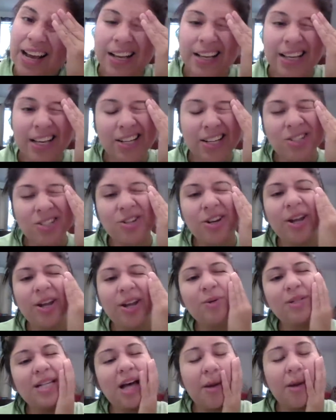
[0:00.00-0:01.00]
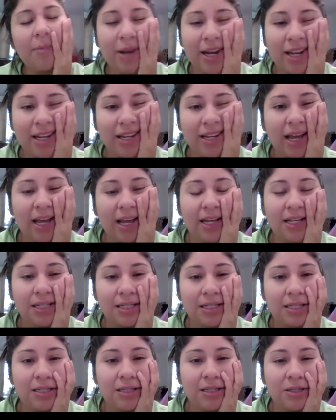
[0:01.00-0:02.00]
yesterday was how many
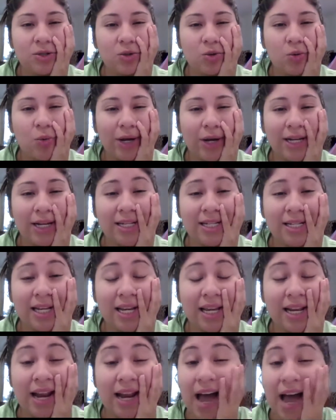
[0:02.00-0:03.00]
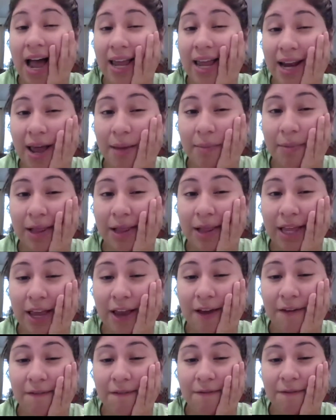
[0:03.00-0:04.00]
days? 29, I
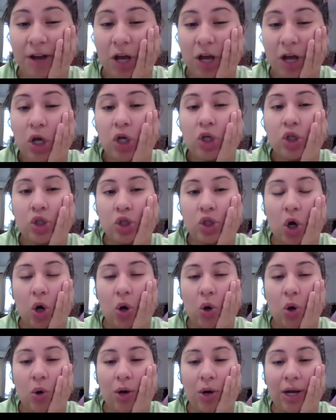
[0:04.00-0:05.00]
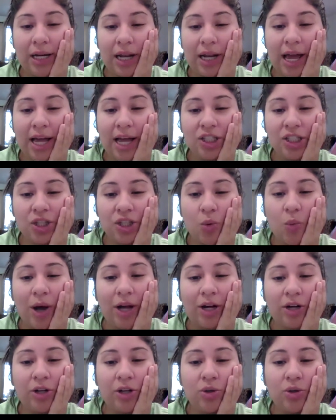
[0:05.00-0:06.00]
believe. So Elijah,
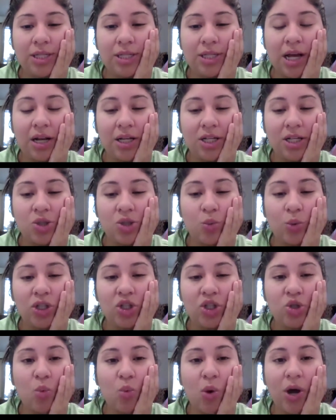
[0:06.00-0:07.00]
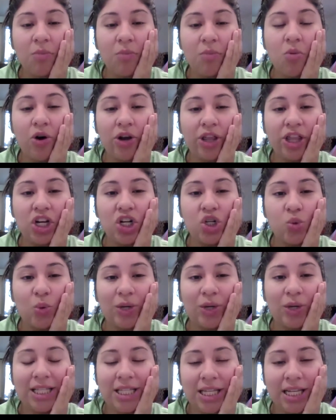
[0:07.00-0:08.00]
why don't you tell us what's one more than
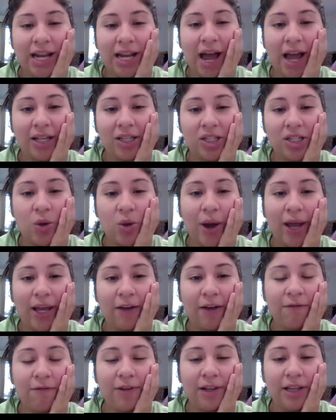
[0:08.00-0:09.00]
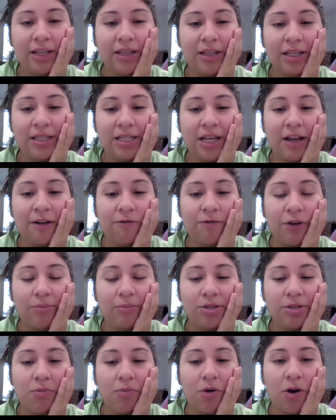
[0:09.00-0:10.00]
29 so I can fill in the 10
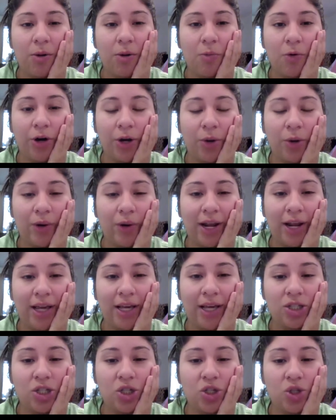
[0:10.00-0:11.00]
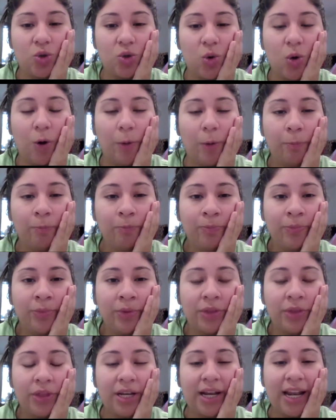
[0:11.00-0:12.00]
frame tomorrow morning when I get to school.
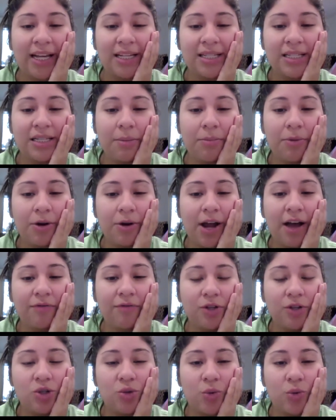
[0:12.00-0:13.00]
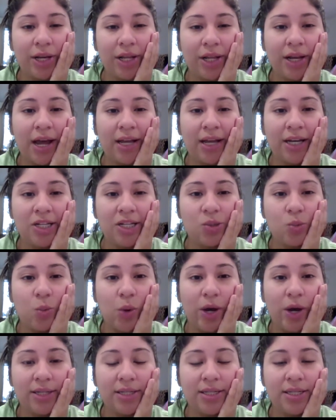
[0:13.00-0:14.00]
The next number after 29 is
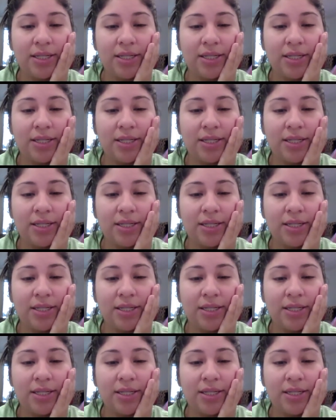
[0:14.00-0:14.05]
what?